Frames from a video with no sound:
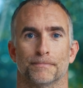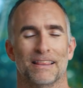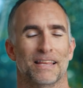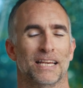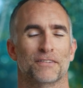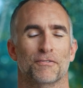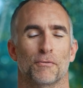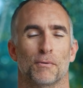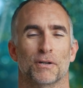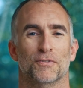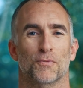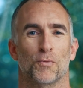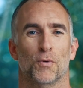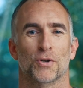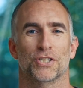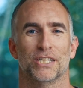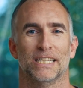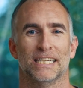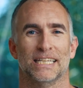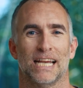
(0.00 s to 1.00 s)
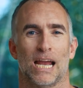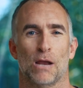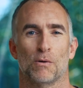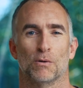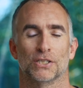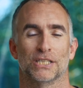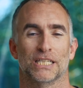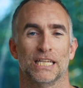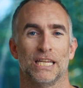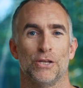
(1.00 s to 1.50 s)
Thanks very much for watching. I
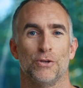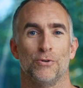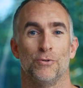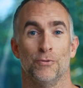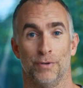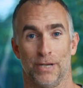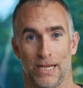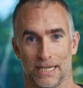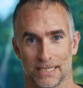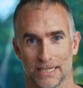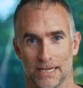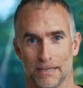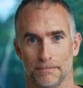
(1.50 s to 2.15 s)
will see you next